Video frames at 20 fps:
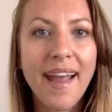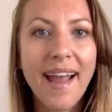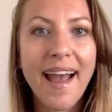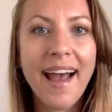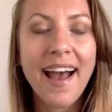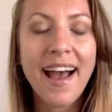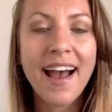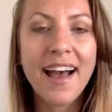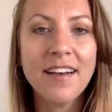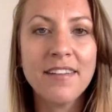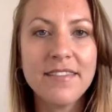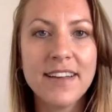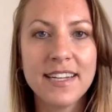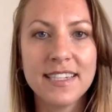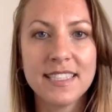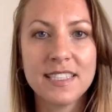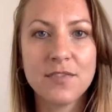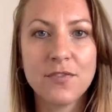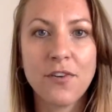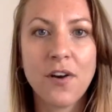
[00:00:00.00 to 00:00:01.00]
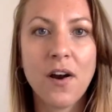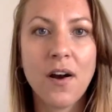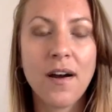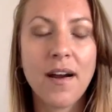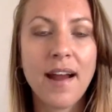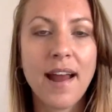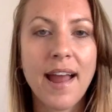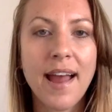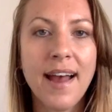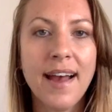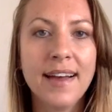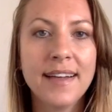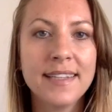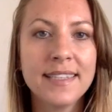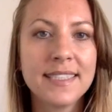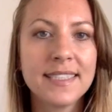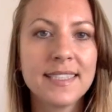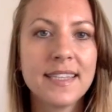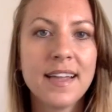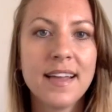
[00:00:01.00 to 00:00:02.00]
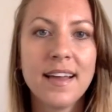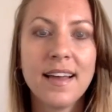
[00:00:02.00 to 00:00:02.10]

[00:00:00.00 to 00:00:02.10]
have as far as